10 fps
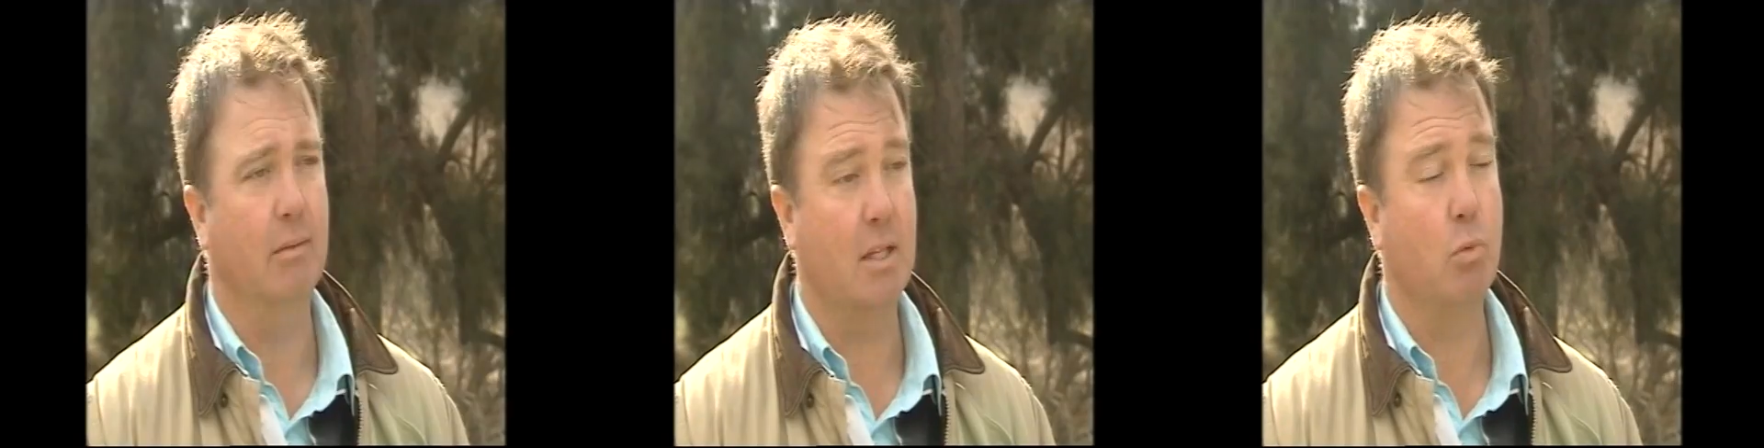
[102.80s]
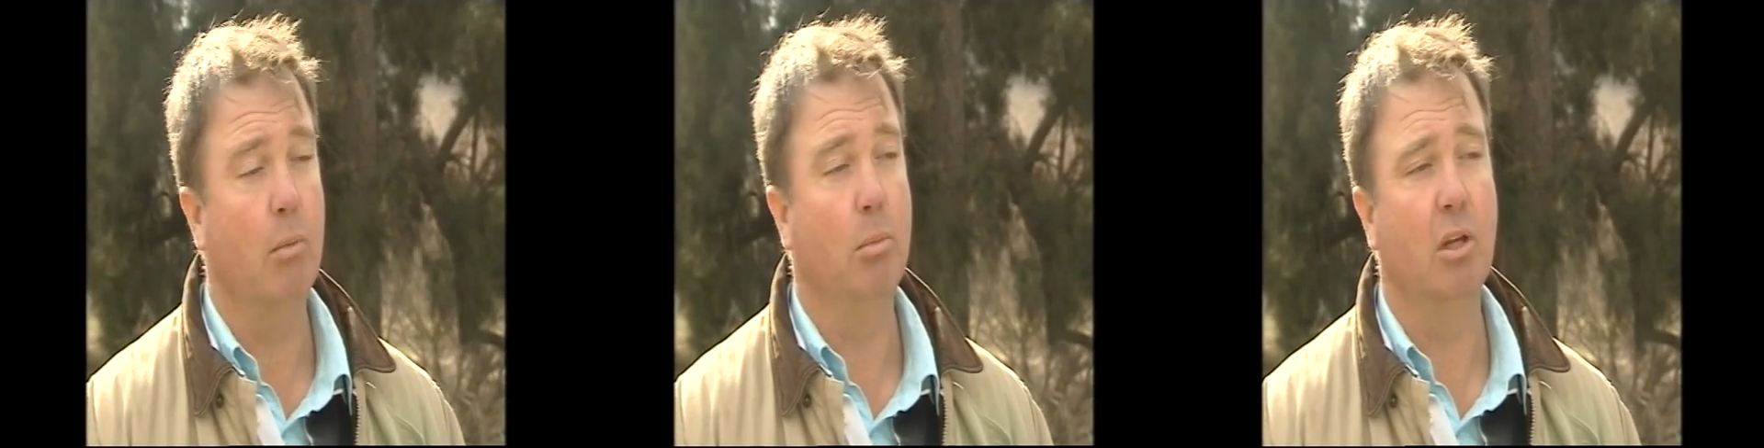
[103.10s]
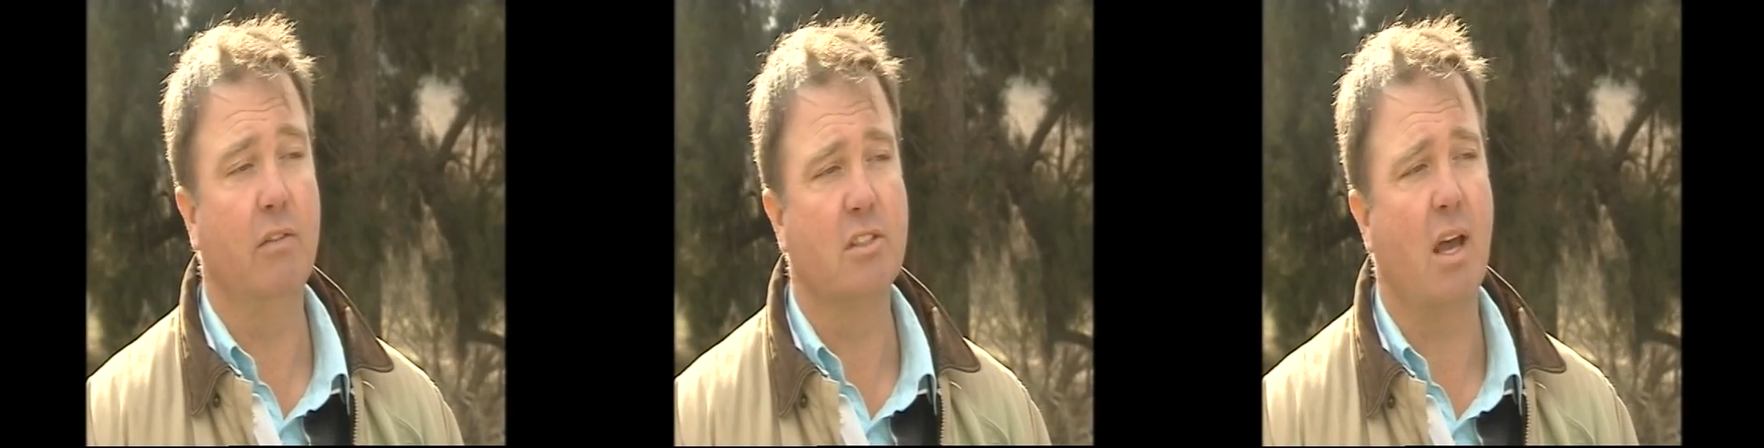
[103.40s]
That's why I
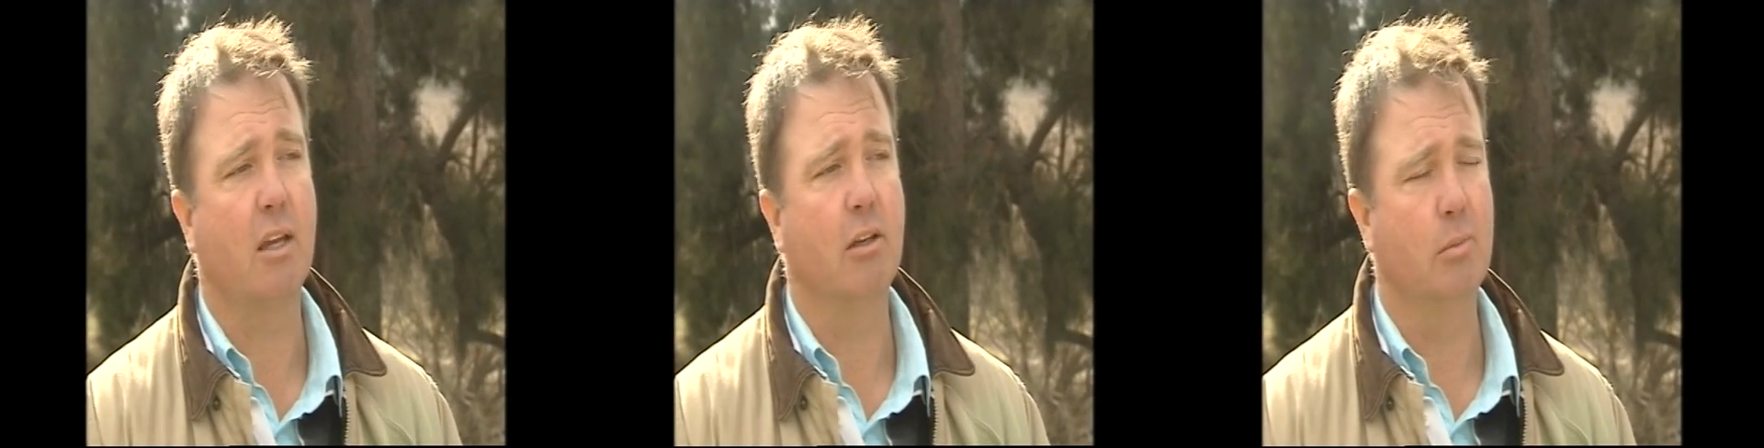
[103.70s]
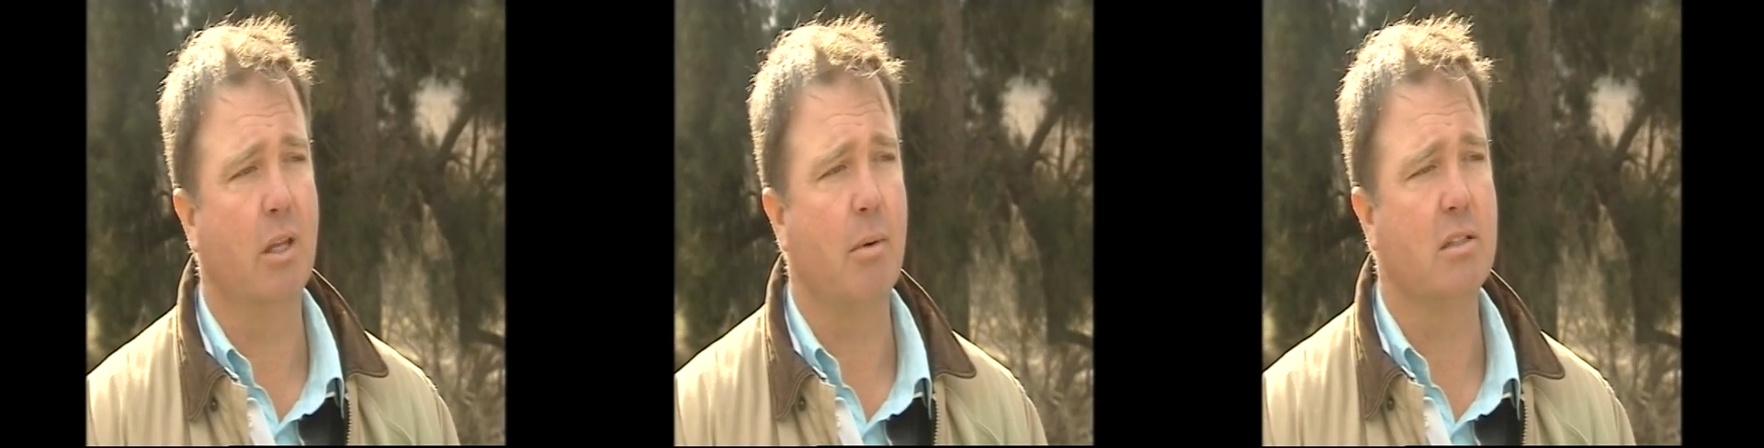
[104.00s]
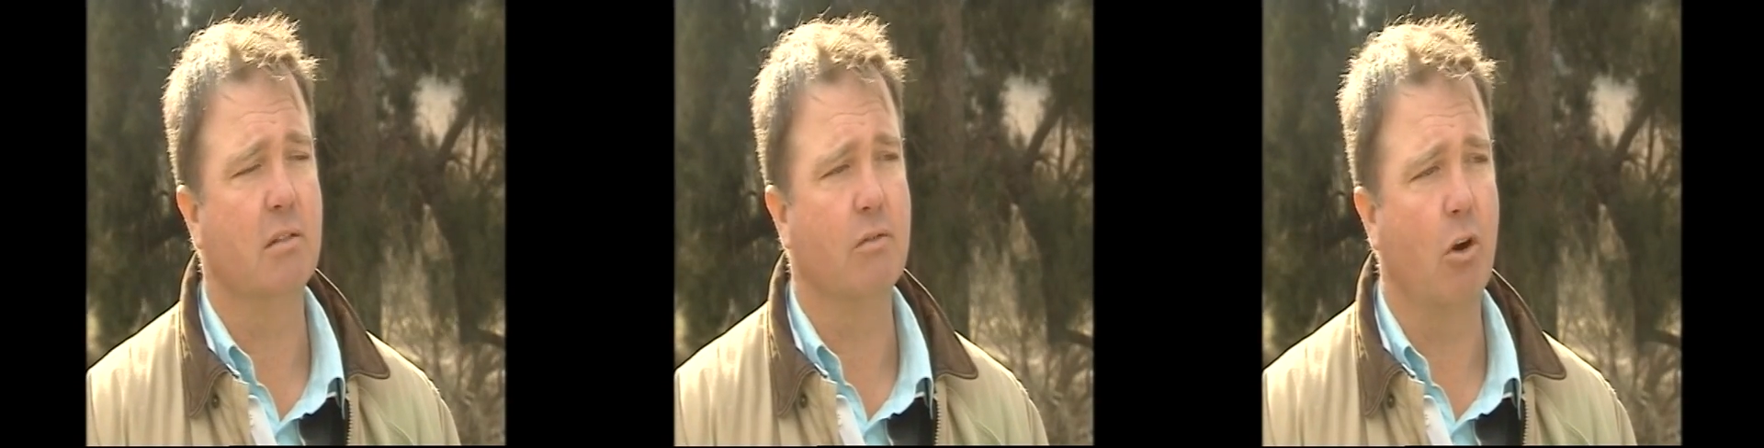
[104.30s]
believe it's arguably the
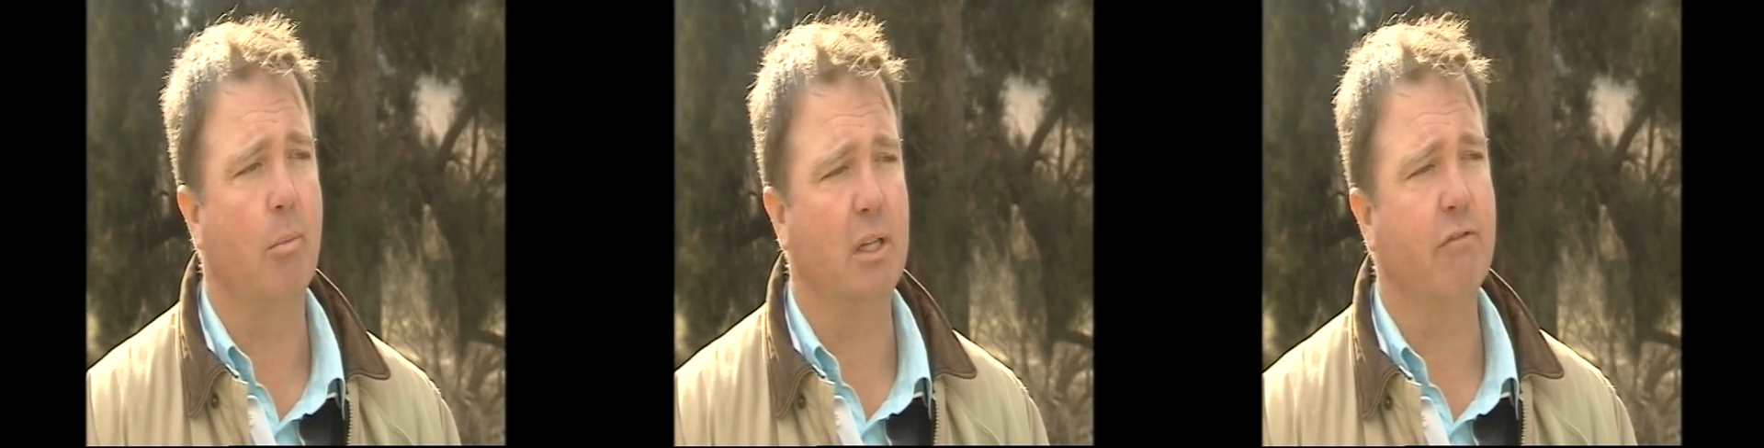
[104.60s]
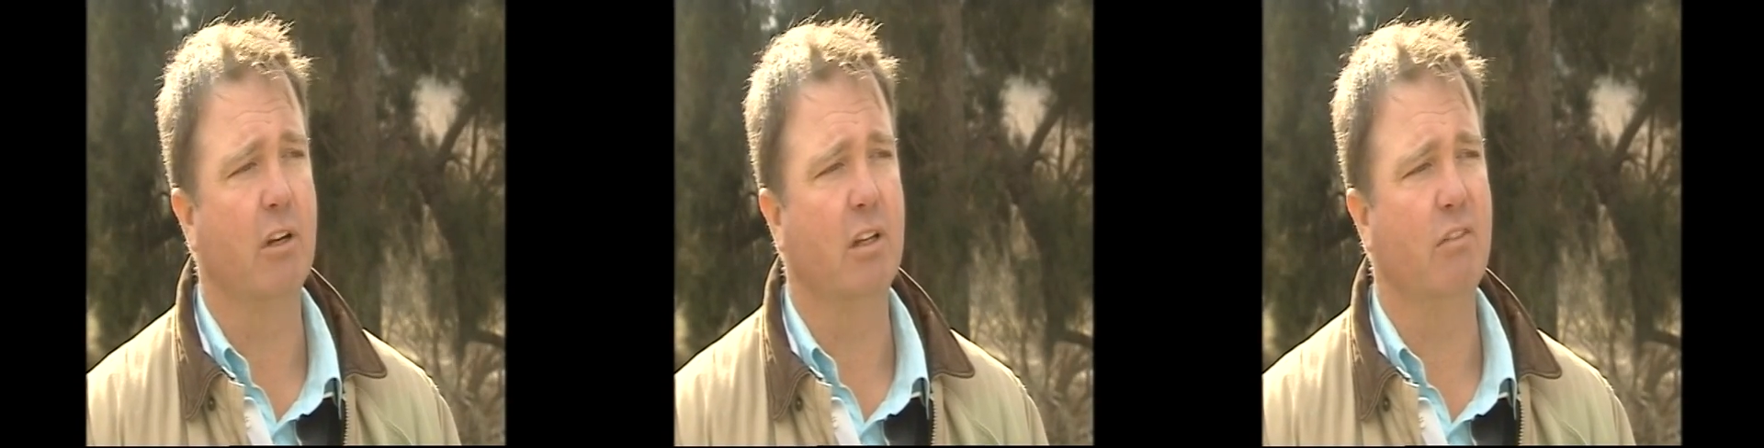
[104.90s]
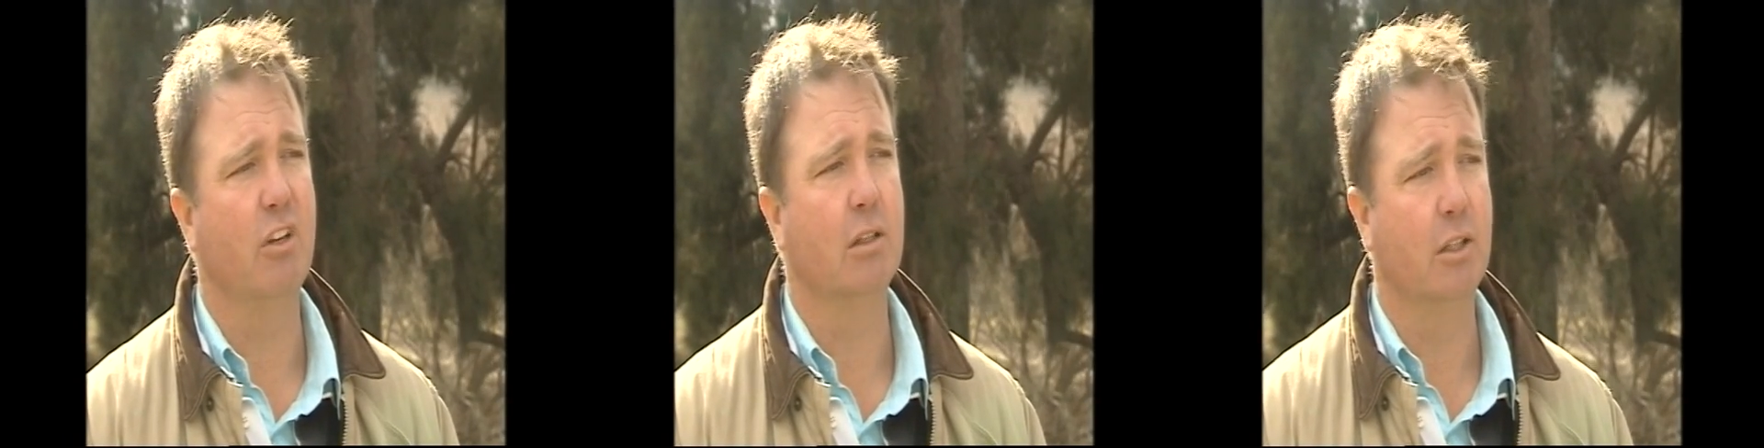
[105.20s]
most environmentally
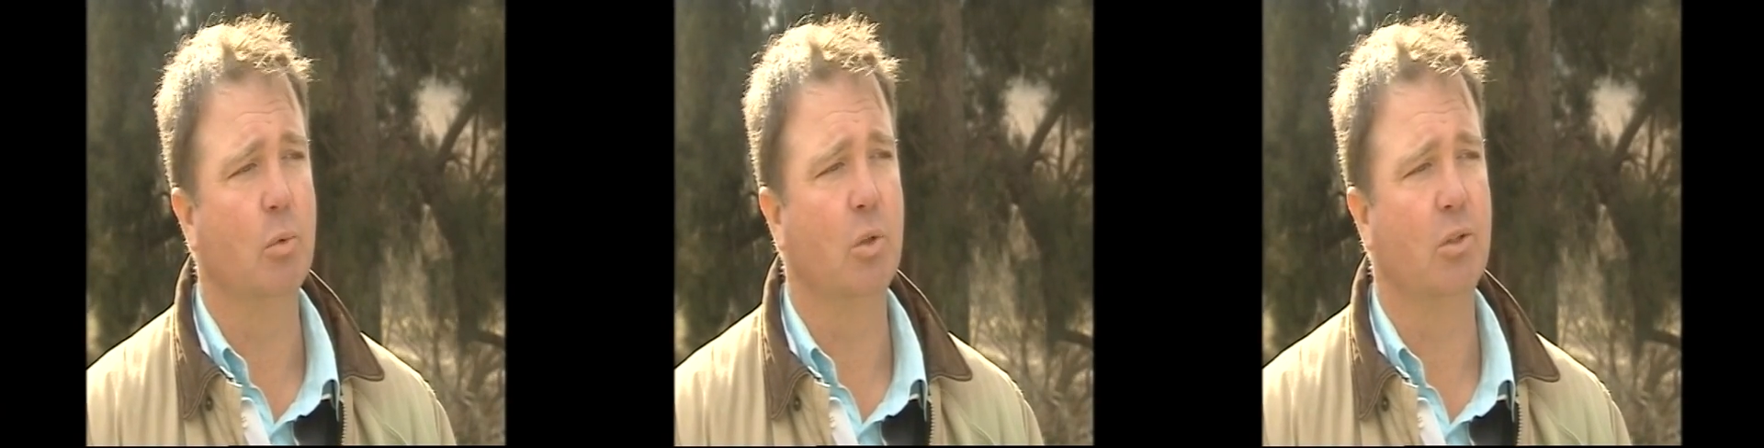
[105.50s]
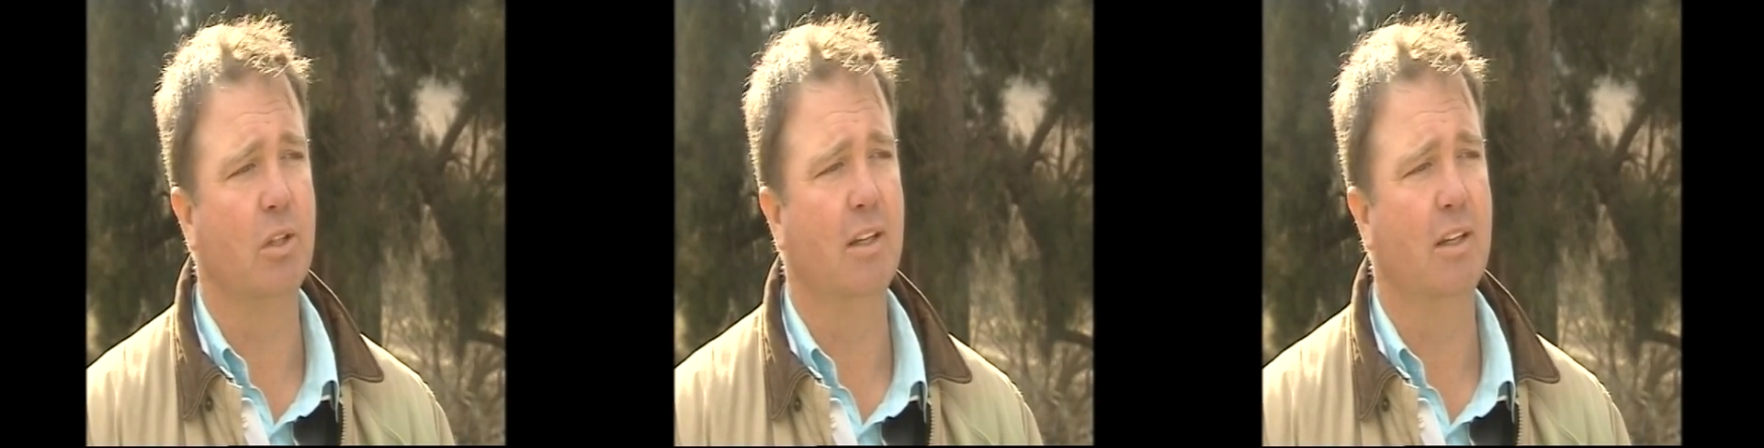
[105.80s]
friendly vehicle in the world.